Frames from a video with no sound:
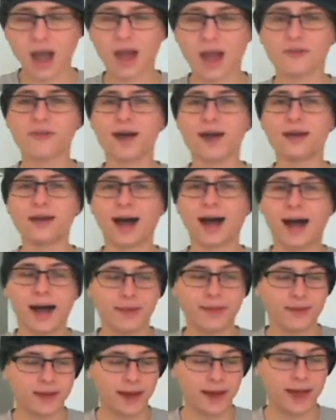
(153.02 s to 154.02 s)
I find it
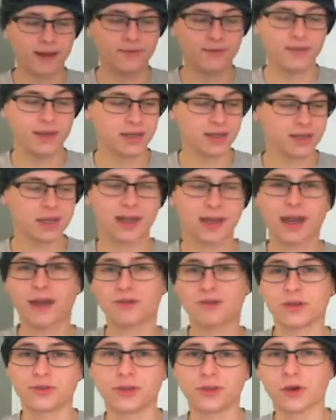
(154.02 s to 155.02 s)
odd that I have this and I
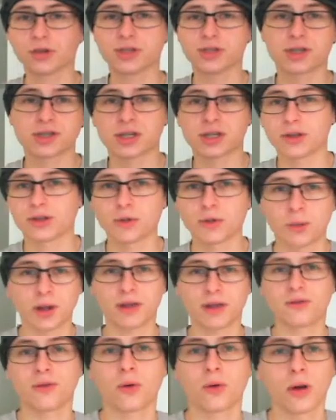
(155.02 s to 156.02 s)
have the Dulcis in the
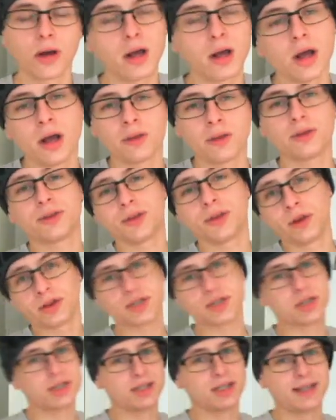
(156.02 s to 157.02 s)
24. The
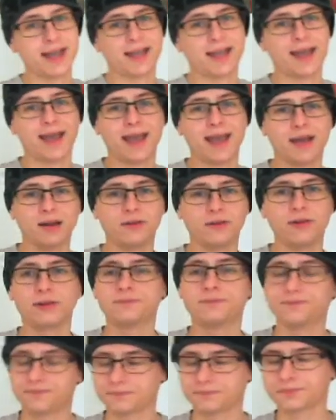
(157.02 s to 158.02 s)
Dulcis, you take a hit of
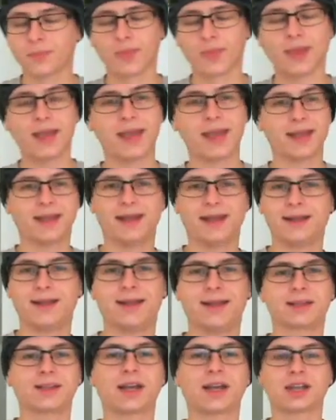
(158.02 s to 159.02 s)
it, it,
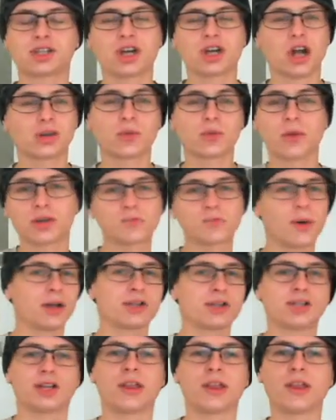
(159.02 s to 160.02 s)
it it's like Chuck Norris
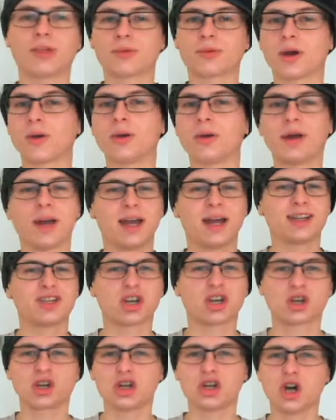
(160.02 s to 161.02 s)
punching in the throat.
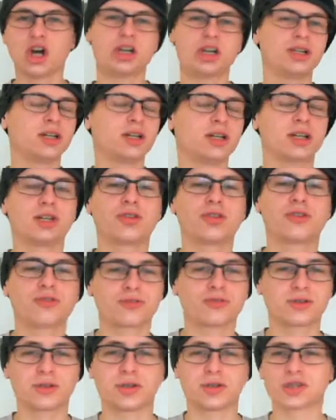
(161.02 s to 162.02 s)
It's a good,
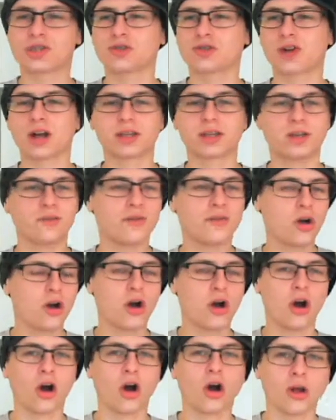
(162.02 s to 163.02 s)
destructive,
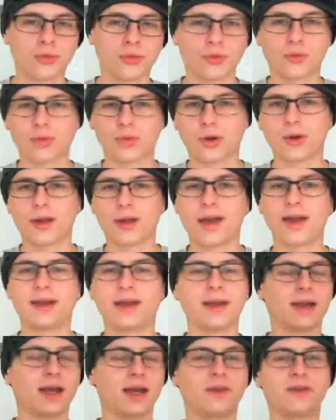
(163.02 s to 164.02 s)
hard throat
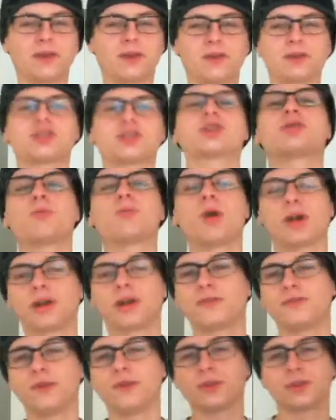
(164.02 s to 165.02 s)
hit. If you're used to
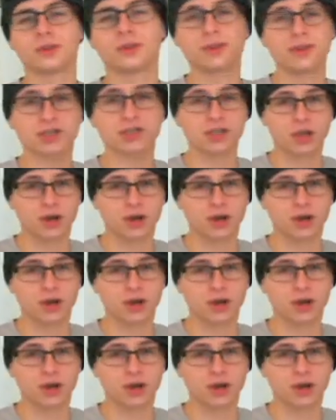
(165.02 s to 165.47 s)
smoking a filterless